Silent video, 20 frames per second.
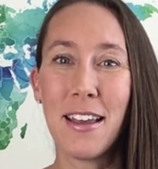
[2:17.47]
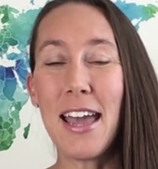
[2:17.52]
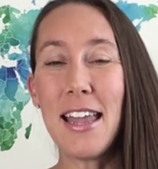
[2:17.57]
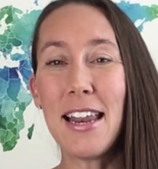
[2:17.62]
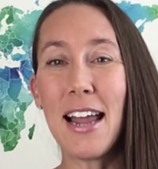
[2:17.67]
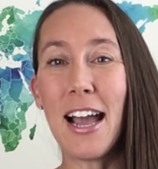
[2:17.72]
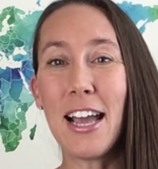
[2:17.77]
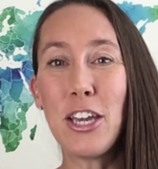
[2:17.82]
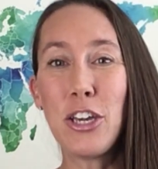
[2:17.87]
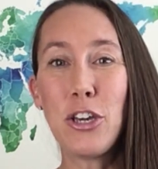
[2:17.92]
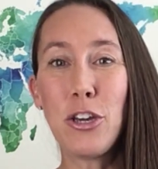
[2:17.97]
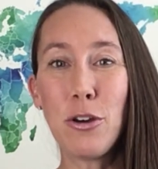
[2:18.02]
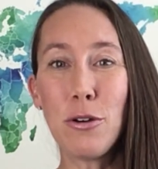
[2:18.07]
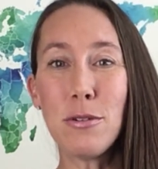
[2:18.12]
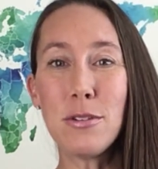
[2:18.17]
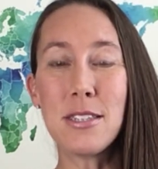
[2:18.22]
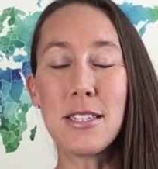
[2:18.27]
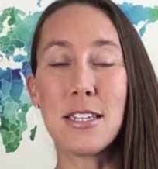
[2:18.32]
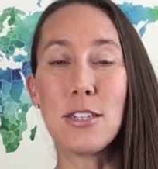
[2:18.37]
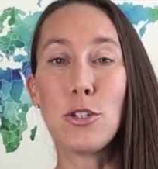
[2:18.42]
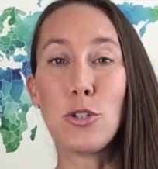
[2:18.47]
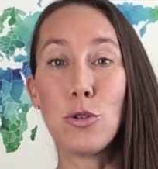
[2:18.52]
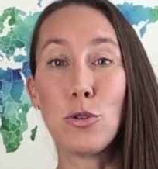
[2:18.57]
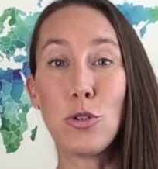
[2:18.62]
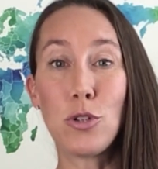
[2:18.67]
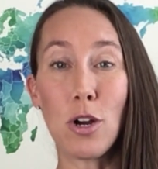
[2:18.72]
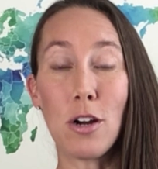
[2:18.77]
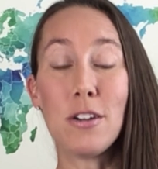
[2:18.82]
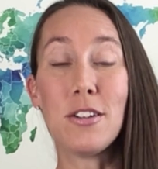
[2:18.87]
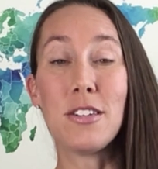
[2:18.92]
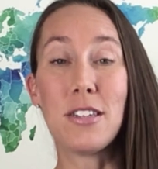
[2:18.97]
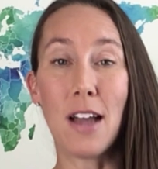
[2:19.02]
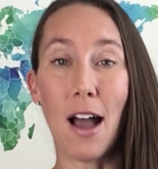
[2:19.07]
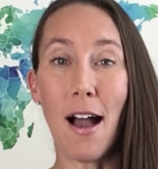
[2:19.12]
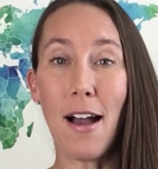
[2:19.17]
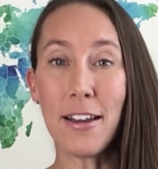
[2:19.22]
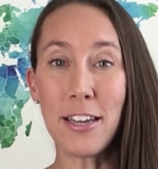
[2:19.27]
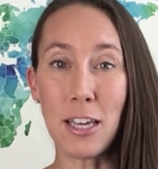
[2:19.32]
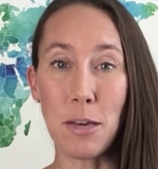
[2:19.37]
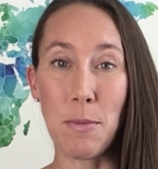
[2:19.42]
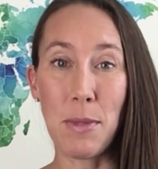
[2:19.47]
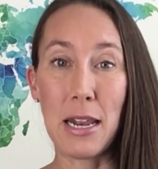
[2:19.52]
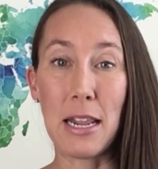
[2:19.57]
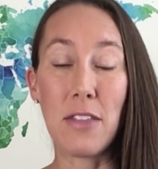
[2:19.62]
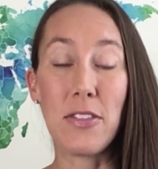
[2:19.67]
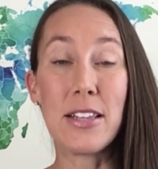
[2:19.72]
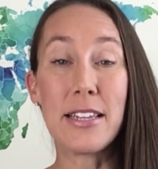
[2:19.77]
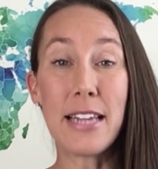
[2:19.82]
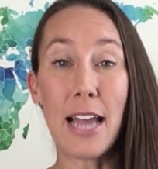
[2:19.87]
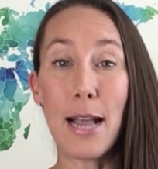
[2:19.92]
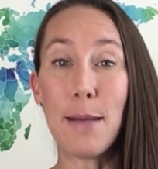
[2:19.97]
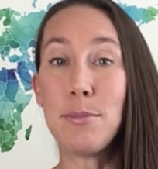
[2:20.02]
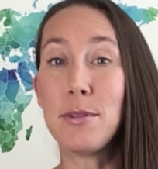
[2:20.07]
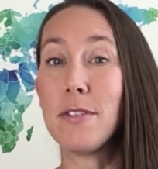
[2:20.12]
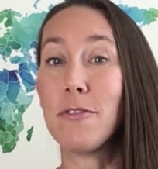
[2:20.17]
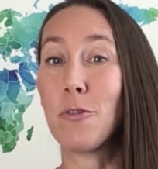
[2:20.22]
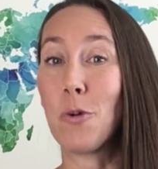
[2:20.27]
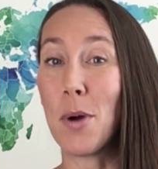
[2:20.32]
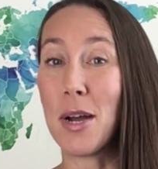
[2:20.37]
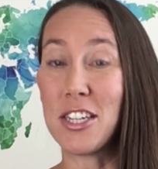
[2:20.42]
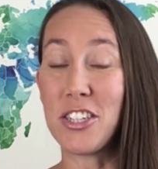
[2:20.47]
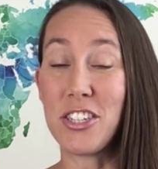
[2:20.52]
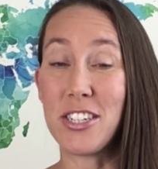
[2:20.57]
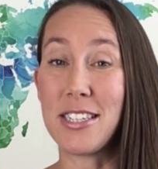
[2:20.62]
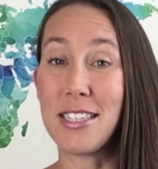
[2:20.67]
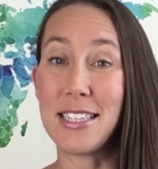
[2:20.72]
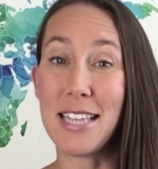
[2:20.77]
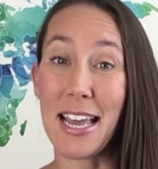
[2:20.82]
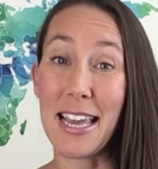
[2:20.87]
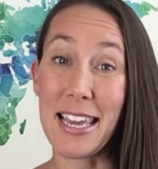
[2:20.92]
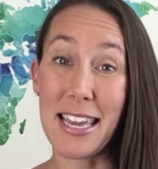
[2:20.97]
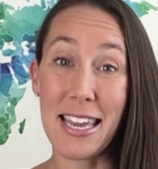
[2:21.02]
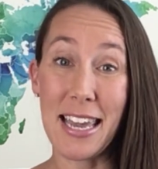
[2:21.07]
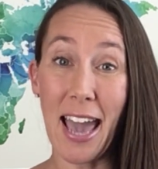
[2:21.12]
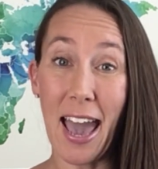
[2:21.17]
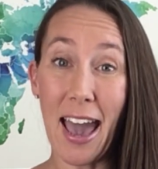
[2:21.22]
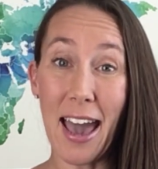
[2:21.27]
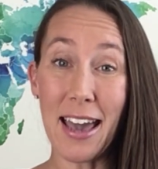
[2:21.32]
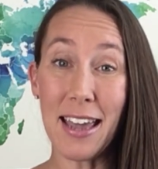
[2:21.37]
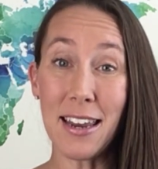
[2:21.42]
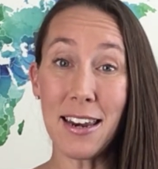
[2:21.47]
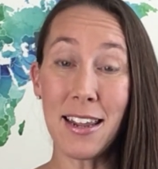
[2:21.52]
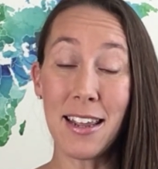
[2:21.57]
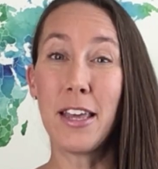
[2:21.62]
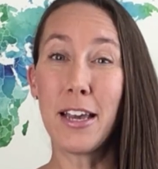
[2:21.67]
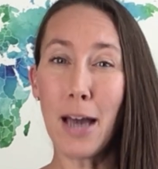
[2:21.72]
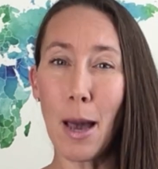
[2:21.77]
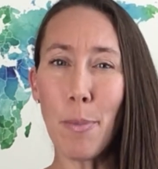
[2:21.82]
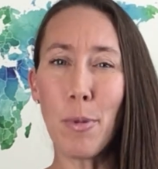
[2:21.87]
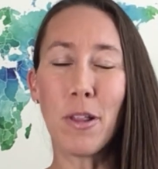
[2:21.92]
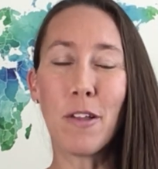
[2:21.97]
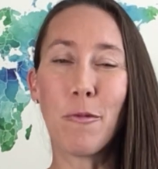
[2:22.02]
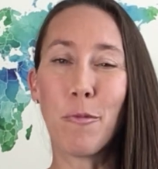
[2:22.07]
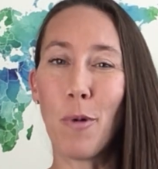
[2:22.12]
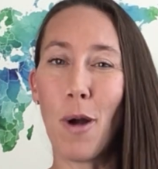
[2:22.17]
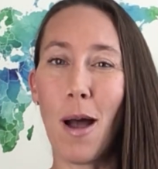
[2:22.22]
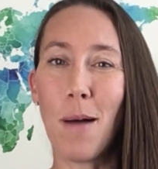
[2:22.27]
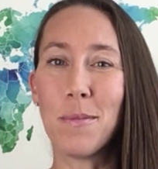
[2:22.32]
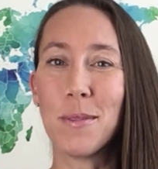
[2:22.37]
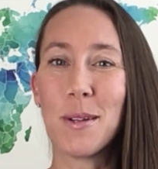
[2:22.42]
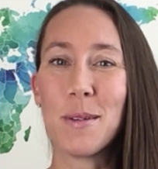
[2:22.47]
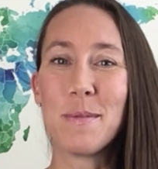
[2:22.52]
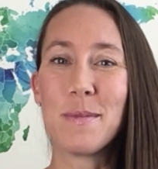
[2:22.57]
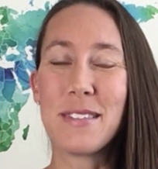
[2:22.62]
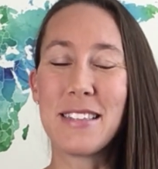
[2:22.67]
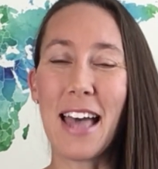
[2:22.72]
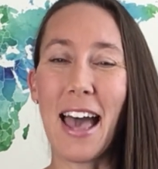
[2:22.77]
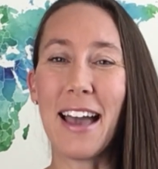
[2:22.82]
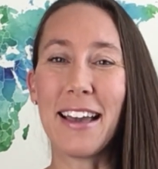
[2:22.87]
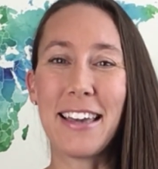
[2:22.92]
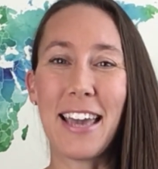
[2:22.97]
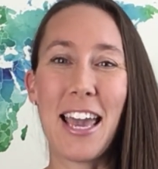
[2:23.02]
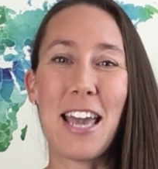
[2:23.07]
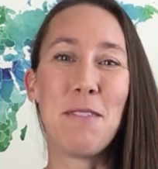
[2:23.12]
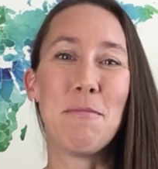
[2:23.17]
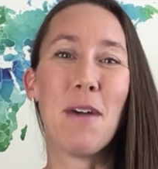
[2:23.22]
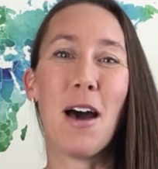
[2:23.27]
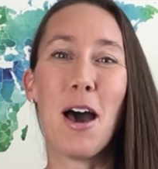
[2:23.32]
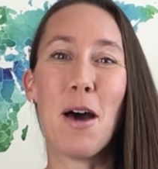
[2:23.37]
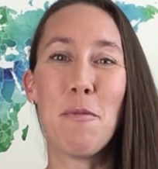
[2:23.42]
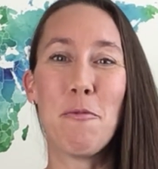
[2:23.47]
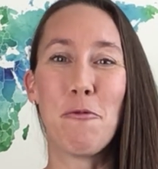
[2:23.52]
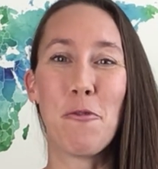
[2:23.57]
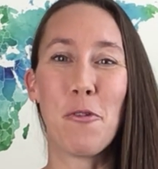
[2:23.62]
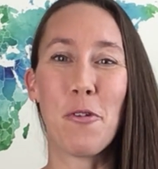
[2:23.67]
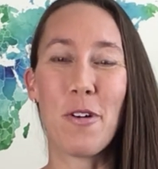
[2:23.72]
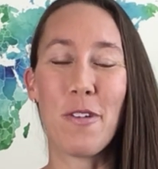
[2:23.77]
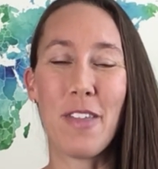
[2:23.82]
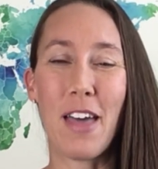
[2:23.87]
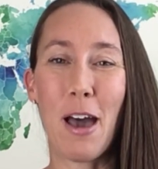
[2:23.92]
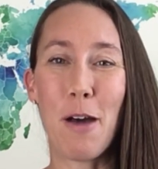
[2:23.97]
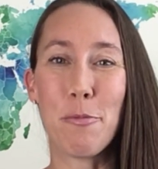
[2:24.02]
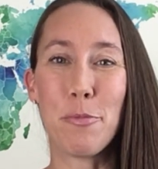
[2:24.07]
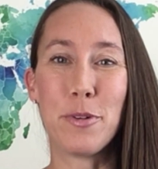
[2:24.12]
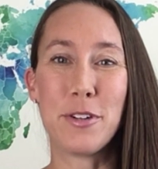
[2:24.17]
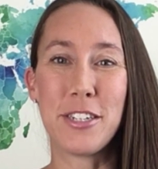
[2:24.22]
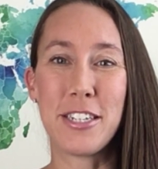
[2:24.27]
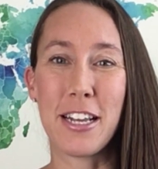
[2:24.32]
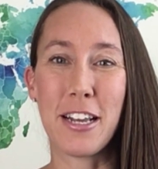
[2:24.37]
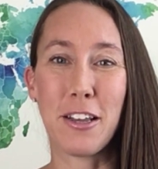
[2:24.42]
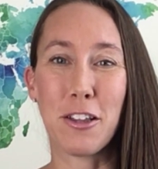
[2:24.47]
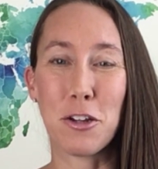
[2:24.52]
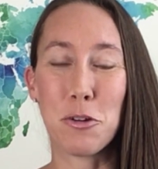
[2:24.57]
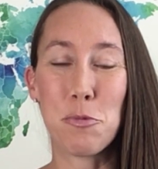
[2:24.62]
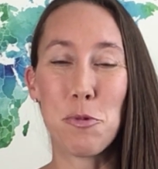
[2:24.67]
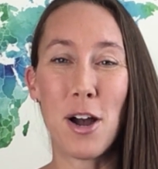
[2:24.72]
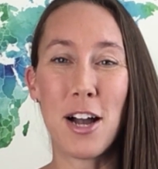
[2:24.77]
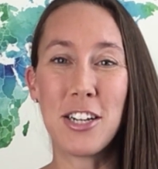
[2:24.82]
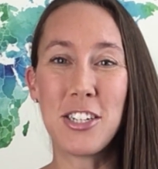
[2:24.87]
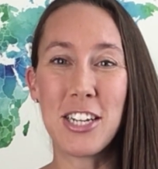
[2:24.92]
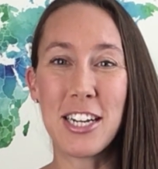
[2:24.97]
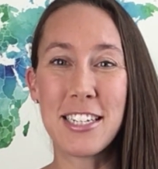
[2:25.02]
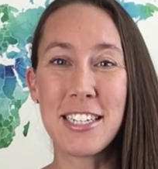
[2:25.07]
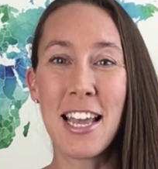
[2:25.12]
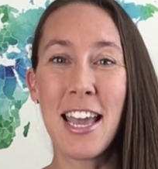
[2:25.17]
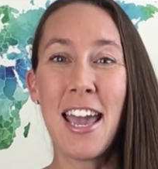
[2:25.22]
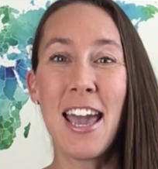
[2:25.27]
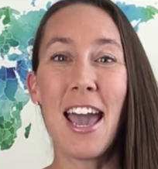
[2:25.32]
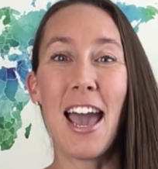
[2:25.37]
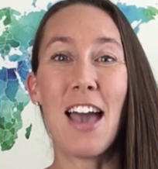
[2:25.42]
And I used this to start documenting the types of questions that he had, the couple of problems that came up for that particular project.